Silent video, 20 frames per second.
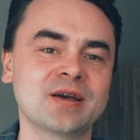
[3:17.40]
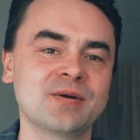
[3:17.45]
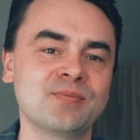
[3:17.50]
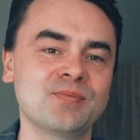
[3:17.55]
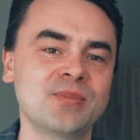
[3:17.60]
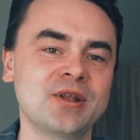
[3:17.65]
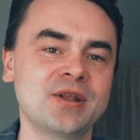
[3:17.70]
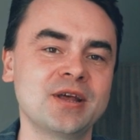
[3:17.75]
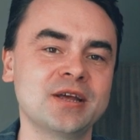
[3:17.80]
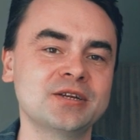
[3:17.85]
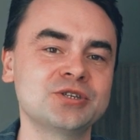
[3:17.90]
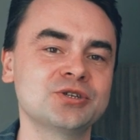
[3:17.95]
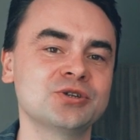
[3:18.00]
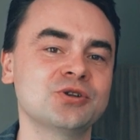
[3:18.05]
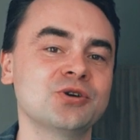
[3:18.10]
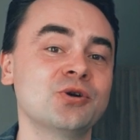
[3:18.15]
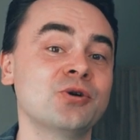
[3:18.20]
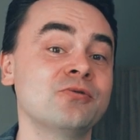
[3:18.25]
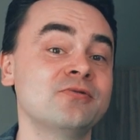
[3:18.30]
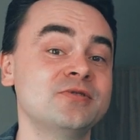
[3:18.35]
combination
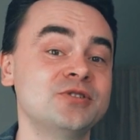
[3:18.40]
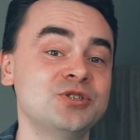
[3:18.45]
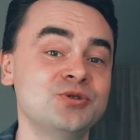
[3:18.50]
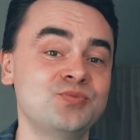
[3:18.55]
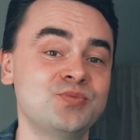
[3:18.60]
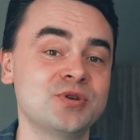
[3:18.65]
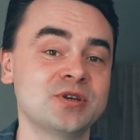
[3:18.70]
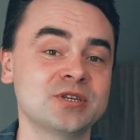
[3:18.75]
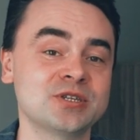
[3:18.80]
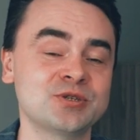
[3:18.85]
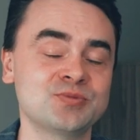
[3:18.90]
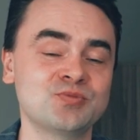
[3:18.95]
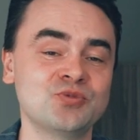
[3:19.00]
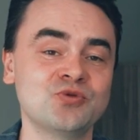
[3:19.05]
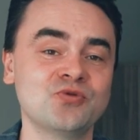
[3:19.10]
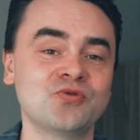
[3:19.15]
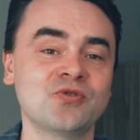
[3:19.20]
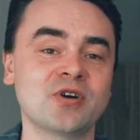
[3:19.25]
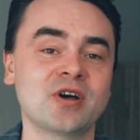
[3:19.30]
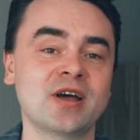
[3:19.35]
of GPS
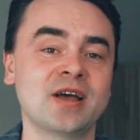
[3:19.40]
spoofer